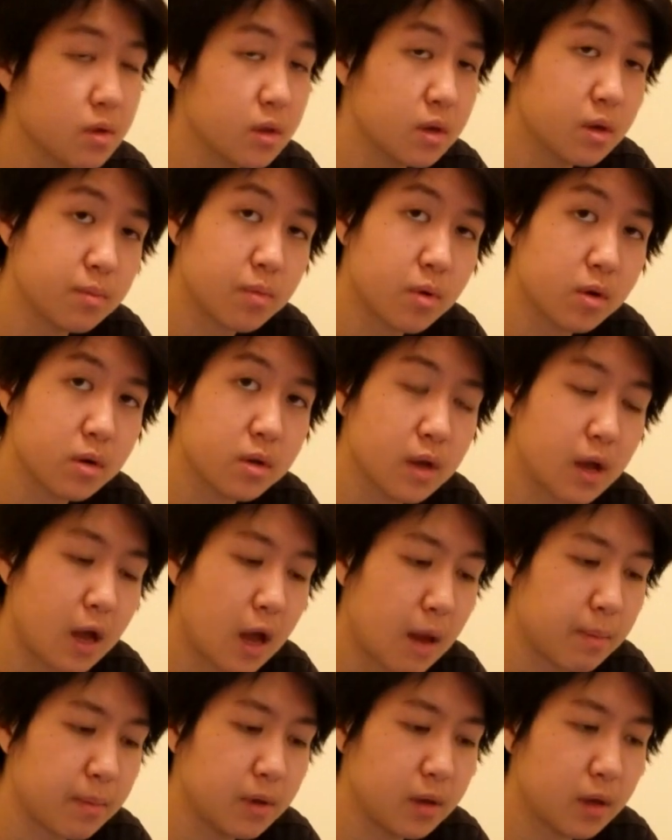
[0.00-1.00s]
important
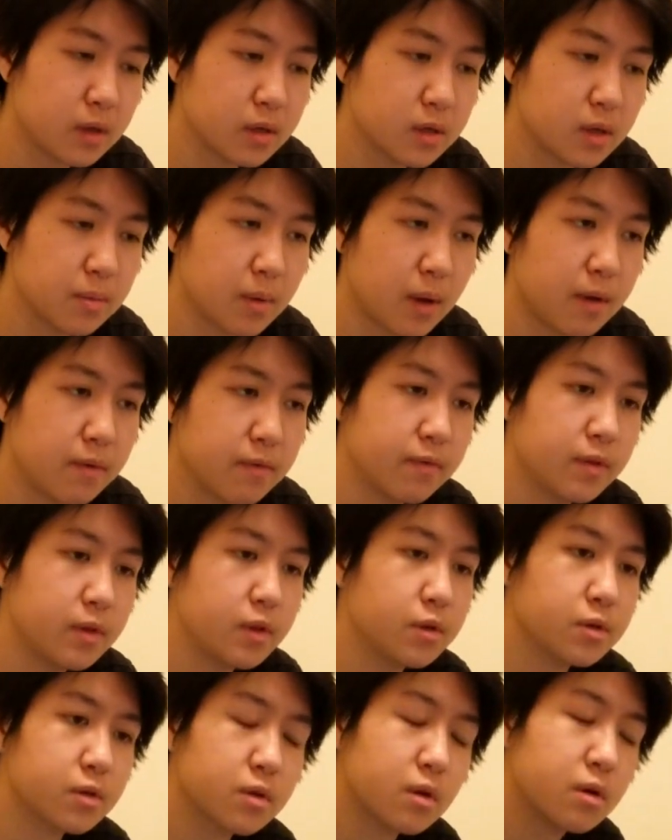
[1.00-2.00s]
happened except I
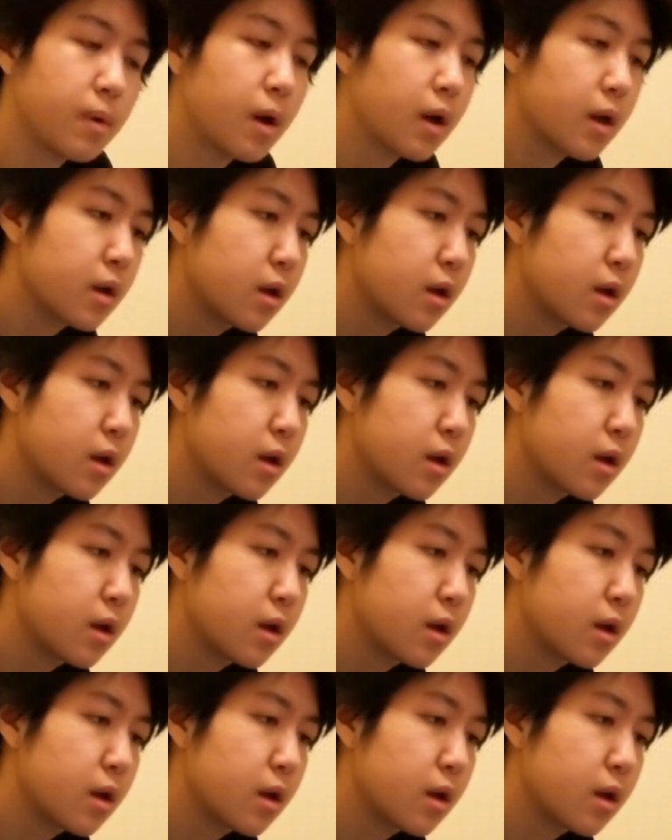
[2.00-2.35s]
finished all my